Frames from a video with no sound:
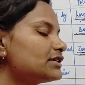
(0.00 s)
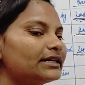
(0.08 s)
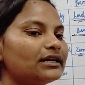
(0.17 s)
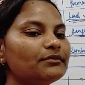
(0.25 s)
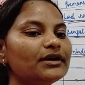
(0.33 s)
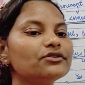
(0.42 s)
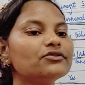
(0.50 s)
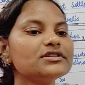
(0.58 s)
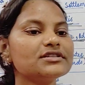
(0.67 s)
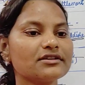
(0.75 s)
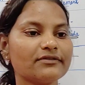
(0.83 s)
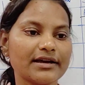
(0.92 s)
settlement
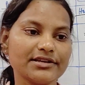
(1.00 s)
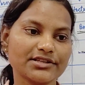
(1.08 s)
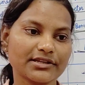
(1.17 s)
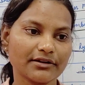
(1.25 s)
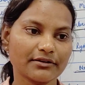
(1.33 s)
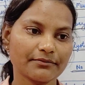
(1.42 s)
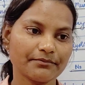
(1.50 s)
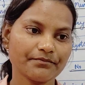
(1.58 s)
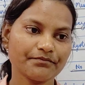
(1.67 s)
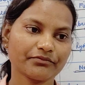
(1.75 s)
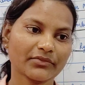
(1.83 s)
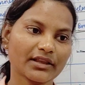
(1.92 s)
was revised here.
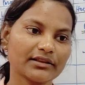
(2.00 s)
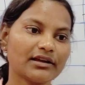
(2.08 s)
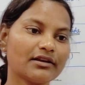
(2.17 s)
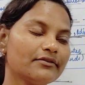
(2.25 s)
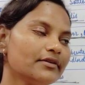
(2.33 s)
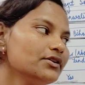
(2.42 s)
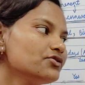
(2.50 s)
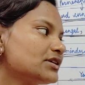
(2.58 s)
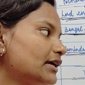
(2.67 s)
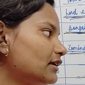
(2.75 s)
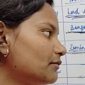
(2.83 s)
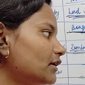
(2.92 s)
The revenue
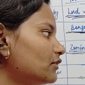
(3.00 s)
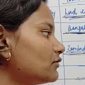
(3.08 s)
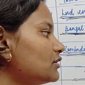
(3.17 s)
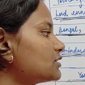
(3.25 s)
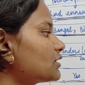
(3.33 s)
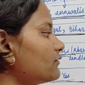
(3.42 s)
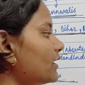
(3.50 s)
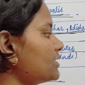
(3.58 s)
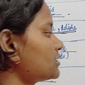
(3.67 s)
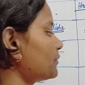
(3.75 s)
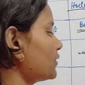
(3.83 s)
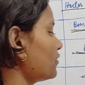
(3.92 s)
settlement was revised